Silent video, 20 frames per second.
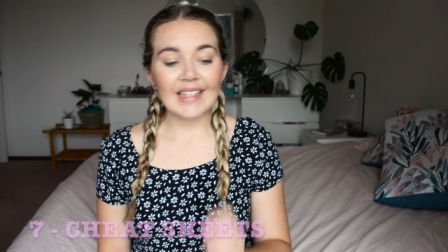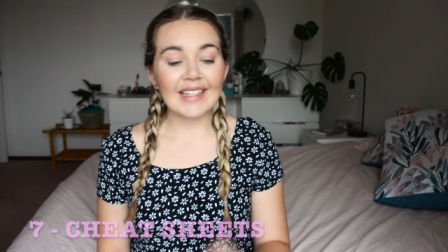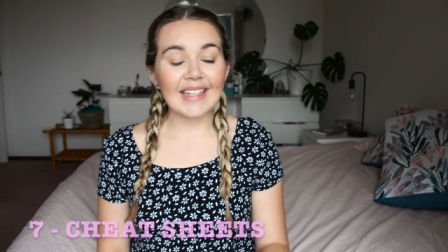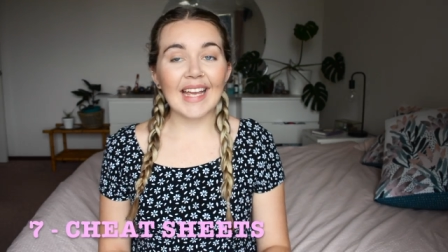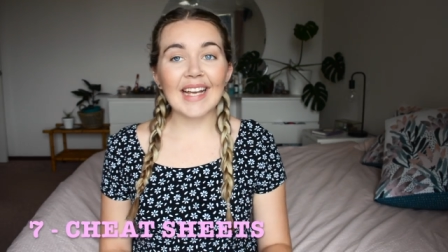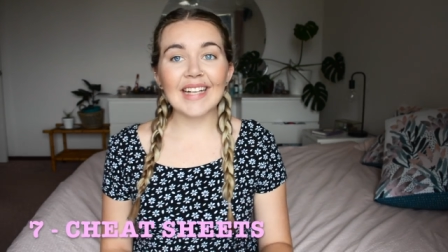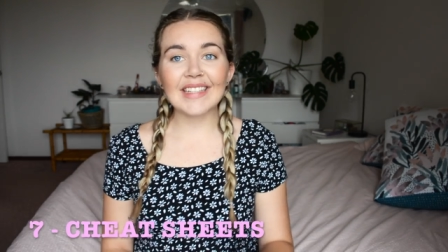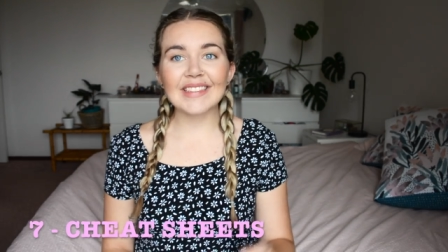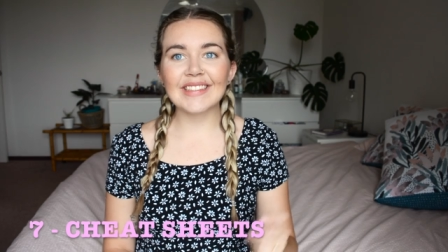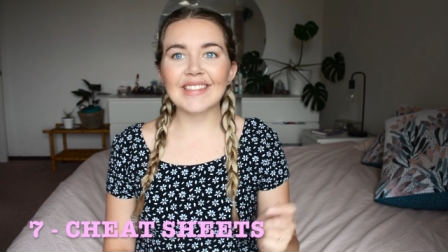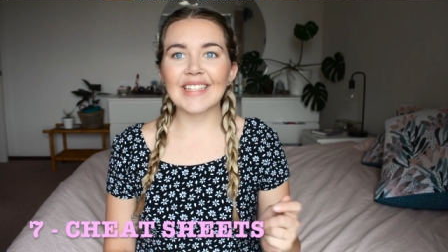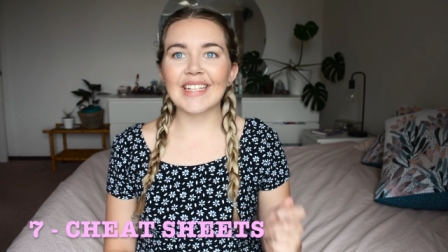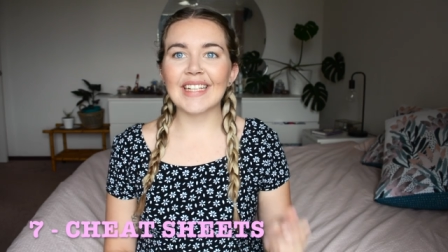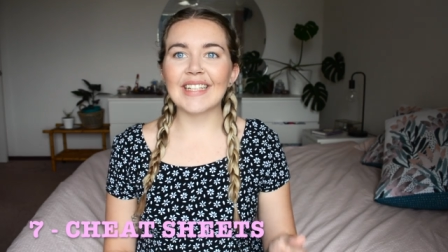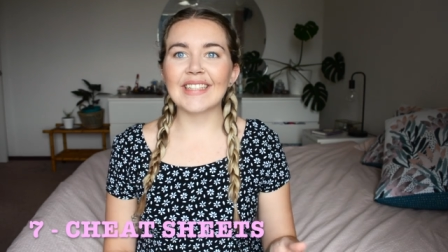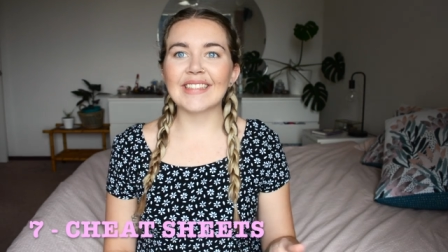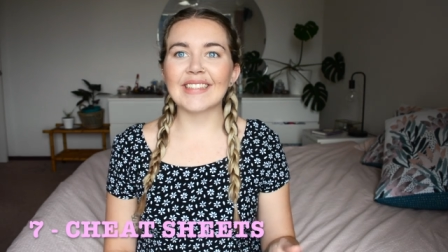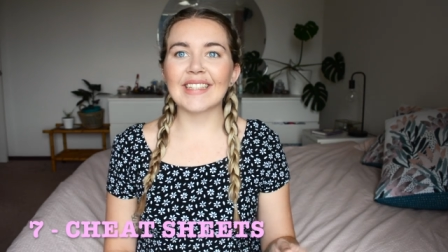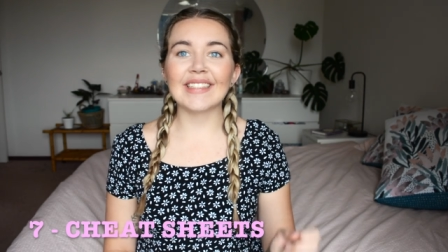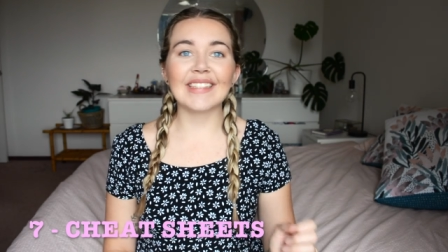Next
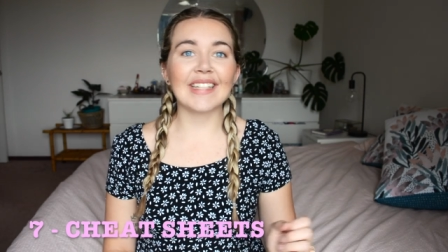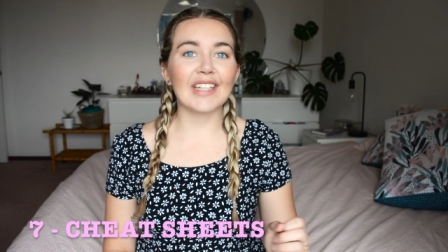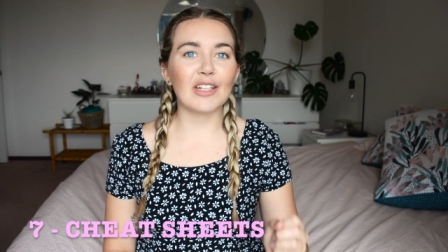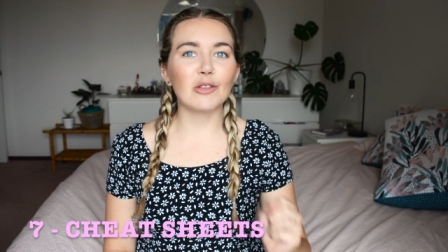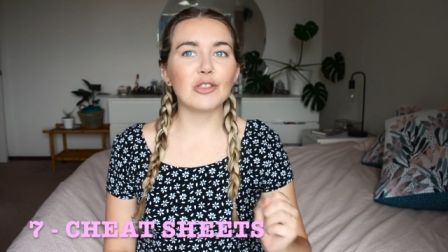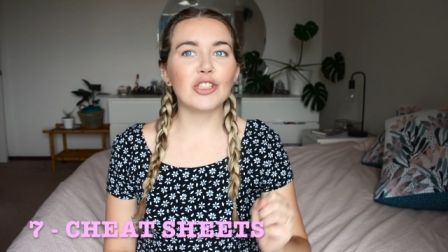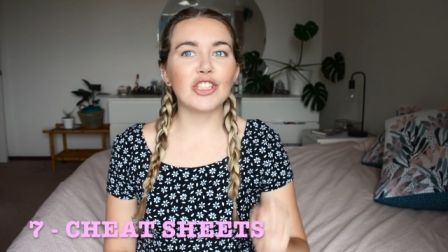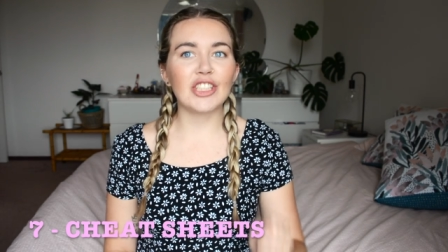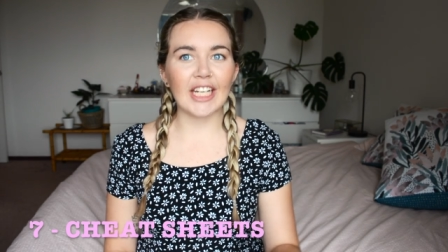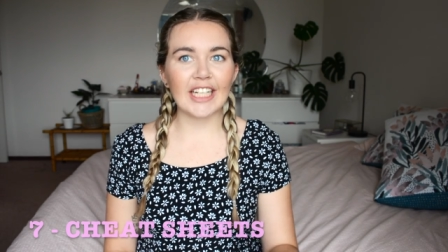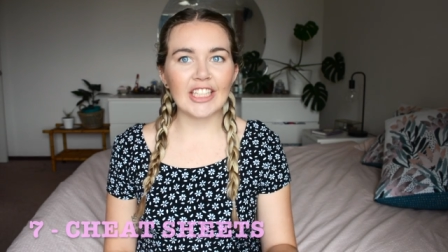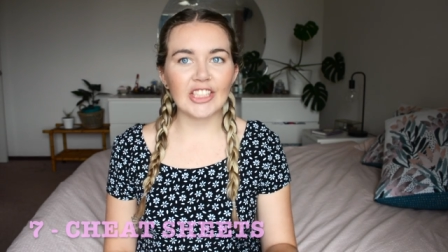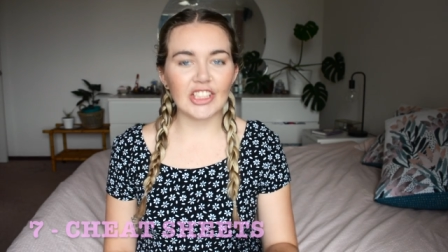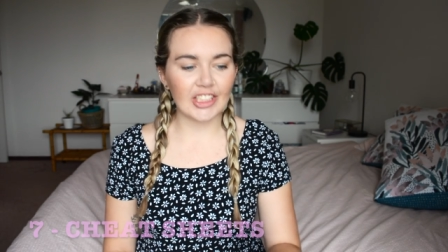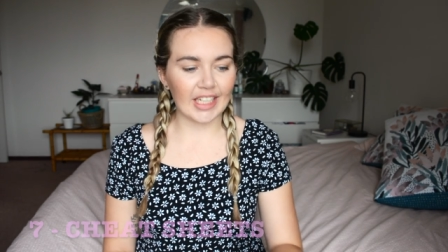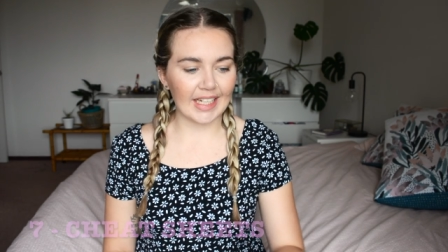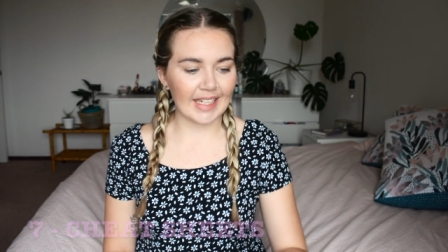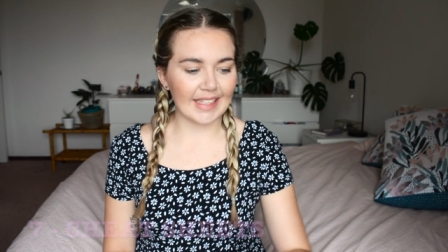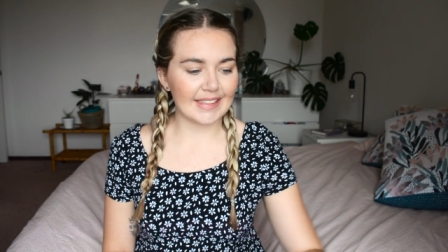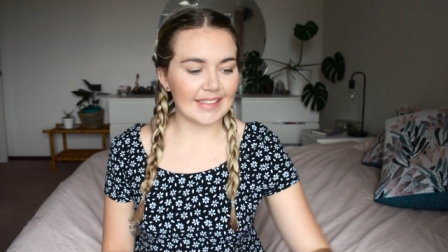is little cheat
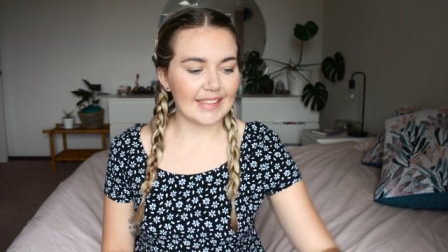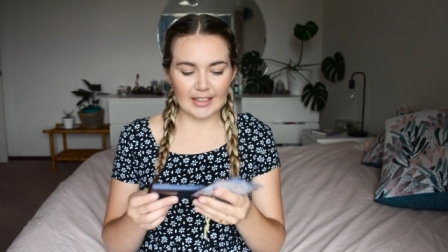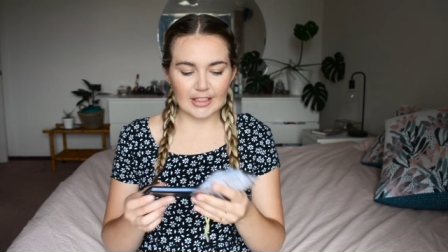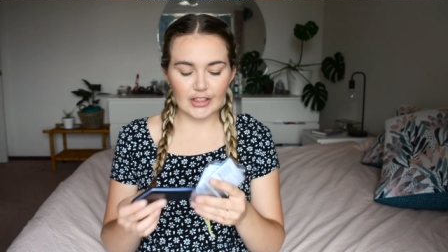sheets.